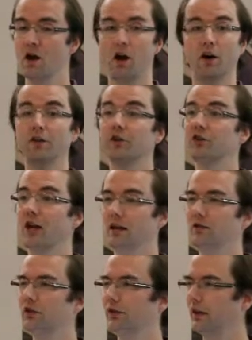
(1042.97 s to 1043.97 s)
Are there
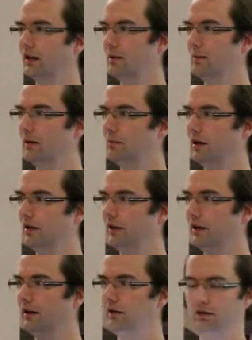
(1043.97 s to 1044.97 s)
challenges that come up? Are
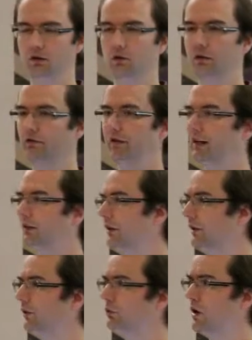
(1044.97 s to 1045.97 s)
there the fights
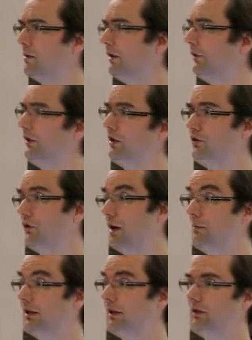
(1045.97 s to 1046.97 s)
and the squabbles and the
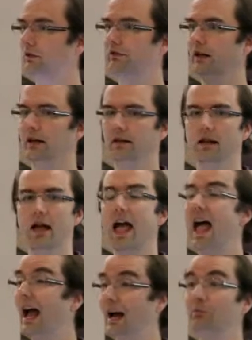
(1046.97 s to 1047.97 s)
drama that you'll find?
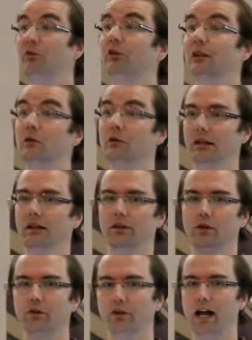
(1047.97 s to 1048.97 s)
Absolutely,
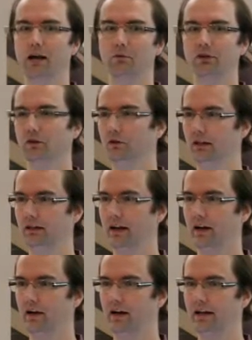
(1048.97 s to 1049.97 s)
those are absolutely
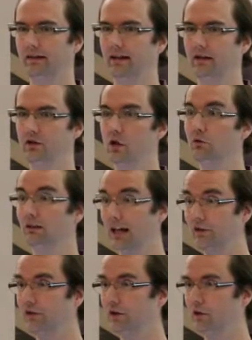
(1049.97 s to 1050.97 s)
there. I'd say no
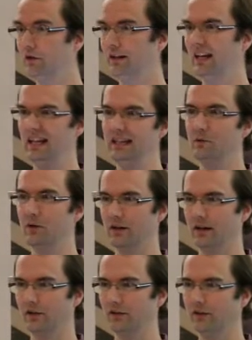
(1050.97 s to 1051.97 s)
less so than anywhere
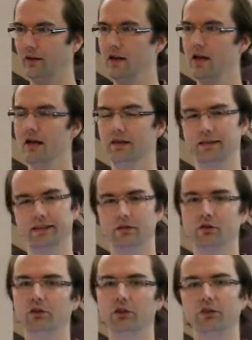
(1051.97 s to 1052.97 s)
else. The
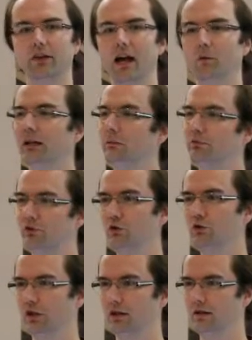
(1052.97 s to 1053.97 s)
difference is in how we
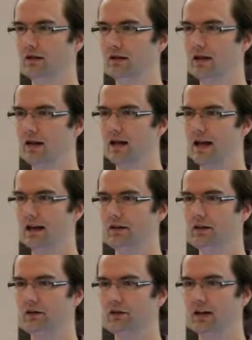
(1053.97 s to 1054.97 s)
approach it.
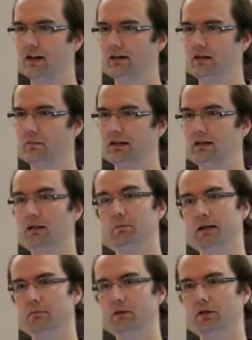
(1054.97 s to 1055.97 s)
And there tends to be a
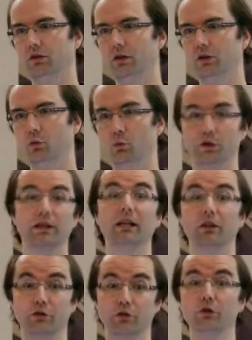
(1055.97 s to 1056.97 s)
commitment to
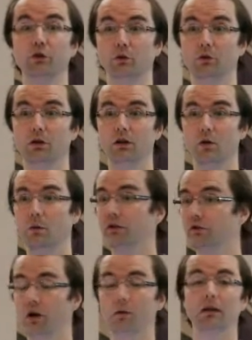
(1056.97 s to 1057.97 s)
working through when
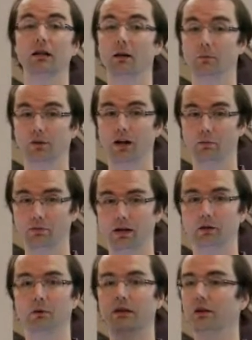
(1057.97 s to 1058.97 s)
drama comes up
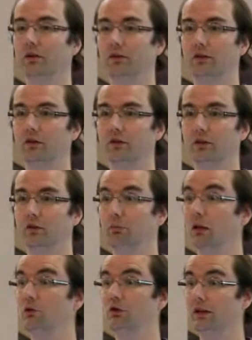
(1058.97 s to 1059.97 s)
and when there's an
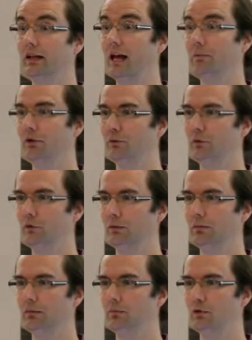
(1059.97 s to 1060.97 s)
explosion that happens
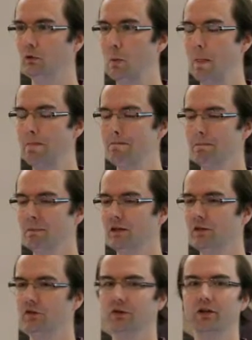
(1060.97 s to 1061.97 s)
between people.
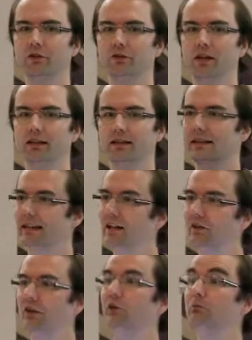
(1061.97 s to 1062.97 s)
There's an understanding that
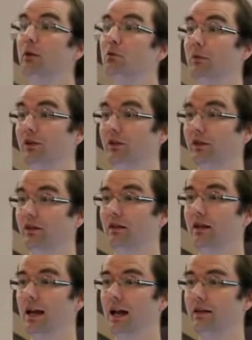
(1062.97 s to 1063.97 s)
that's this moment,
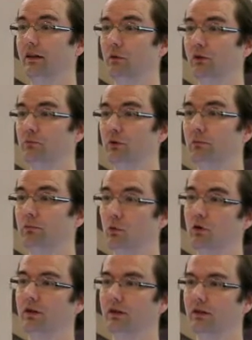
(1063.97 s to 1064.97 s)
and that what's more
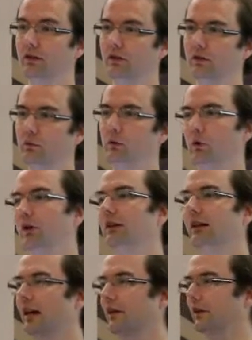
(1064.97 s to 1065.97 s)
important is that we work
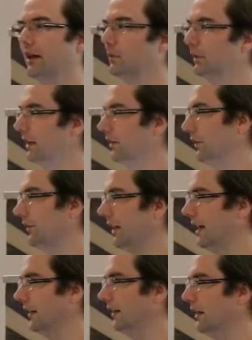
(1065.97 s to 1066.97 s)
together and we
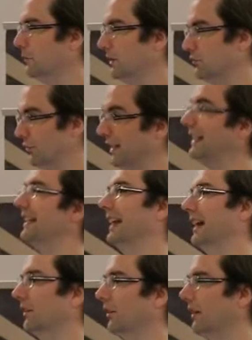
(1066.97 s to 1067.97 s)
understand and we
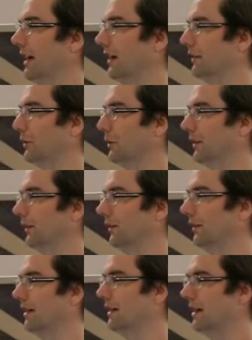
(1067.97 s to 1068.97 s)
reconnect afterwards.
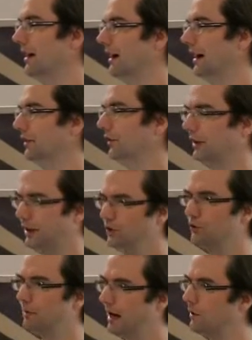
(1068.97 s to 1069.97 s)
And there's a
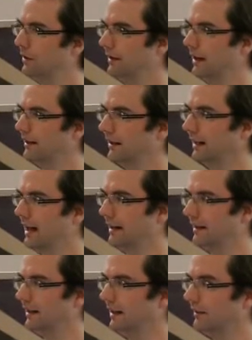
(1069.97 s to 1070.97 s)
huge power in that again,
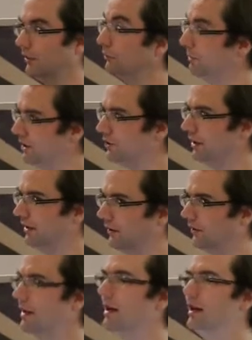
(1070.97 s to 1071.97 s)
I think as a
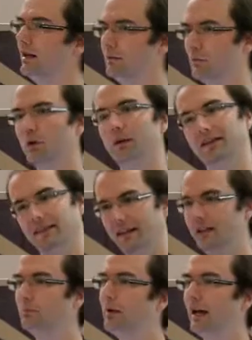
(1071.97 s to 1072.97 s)
species, the more we
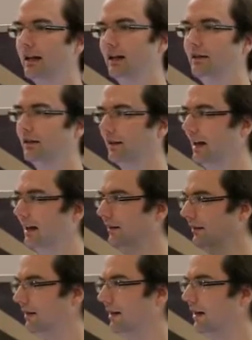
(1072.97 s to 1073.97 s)
think back into that,
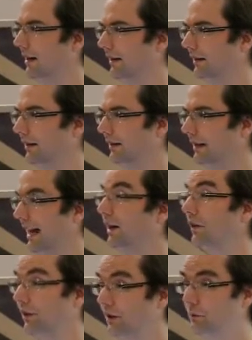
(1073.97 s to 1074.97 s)
the
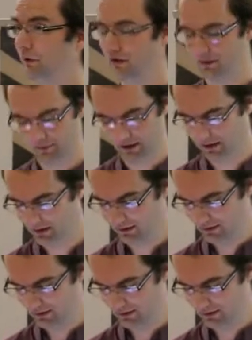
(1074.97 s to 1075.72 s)
healthier we're going to be.